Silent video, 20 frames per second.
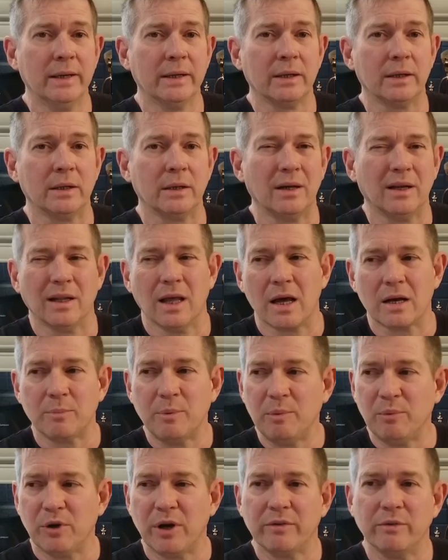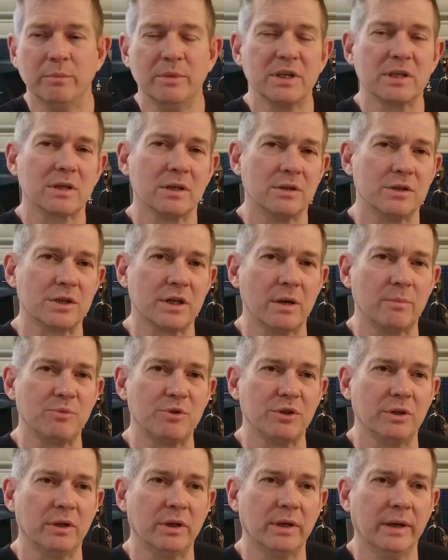A lot of people have the
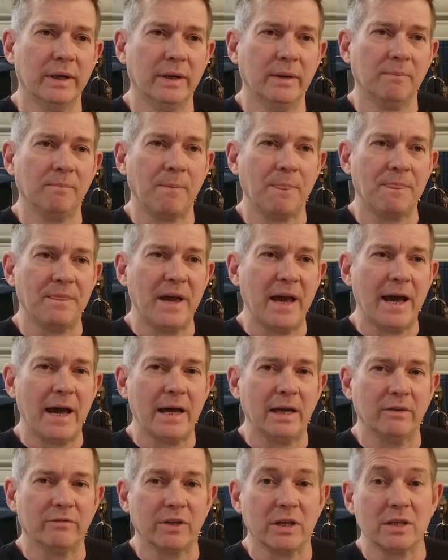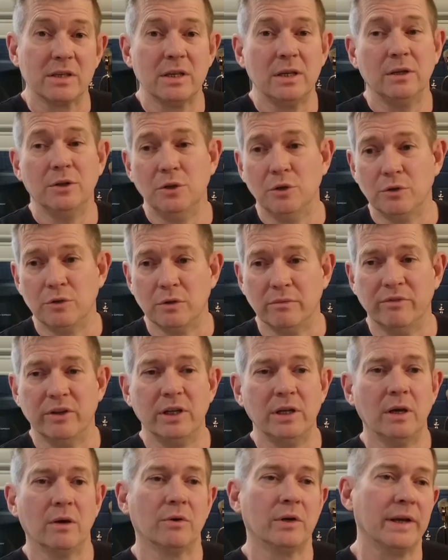misconception that if they see a YouTube
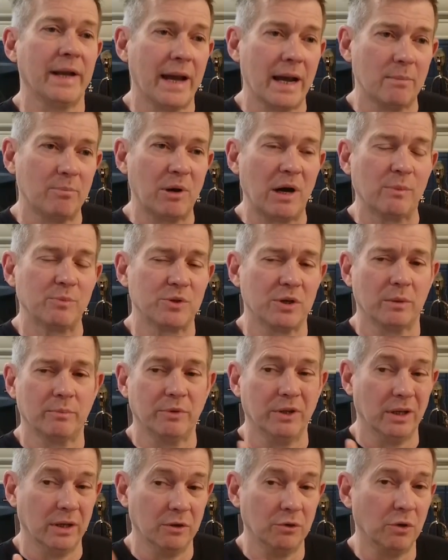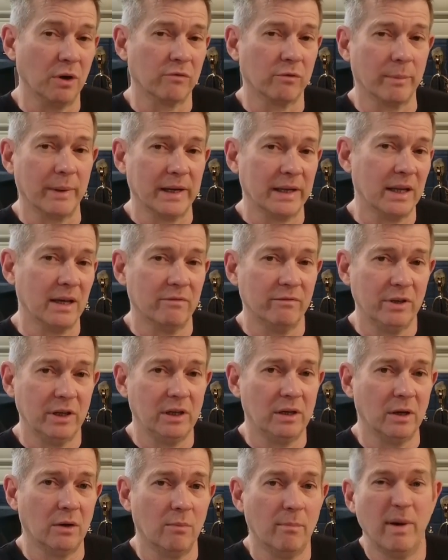video and an ad pops up, then whoever made that
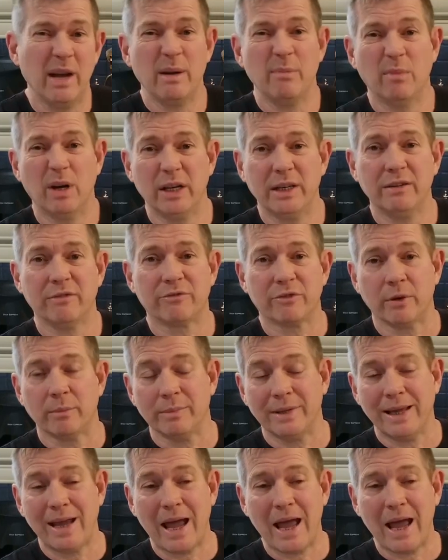video made money from the